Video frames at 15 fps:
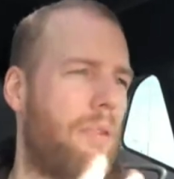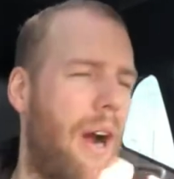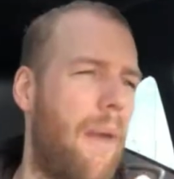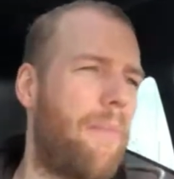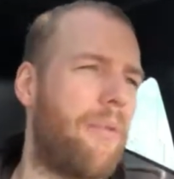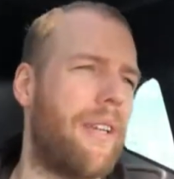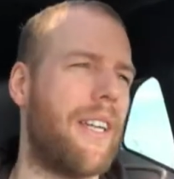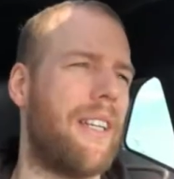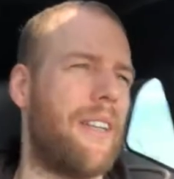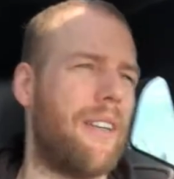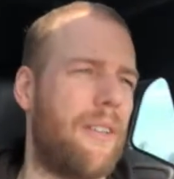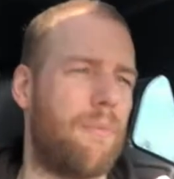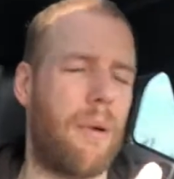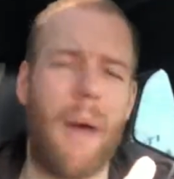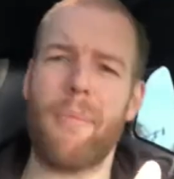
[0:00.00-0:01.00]
properly,
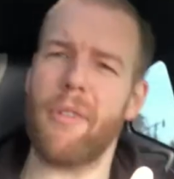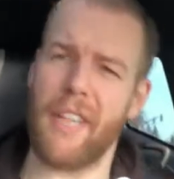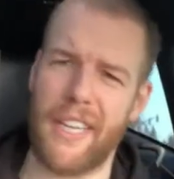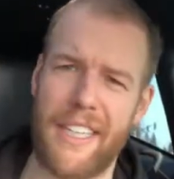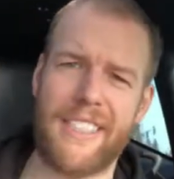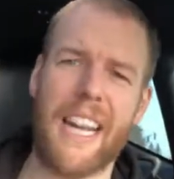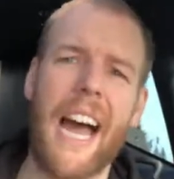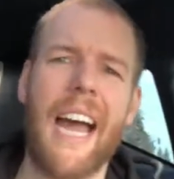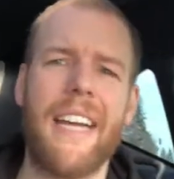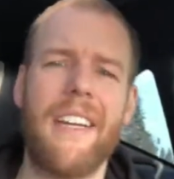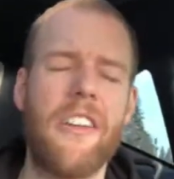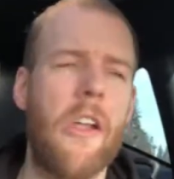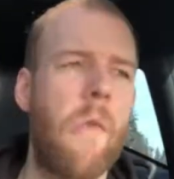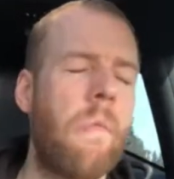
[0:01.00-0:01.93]
properly designed,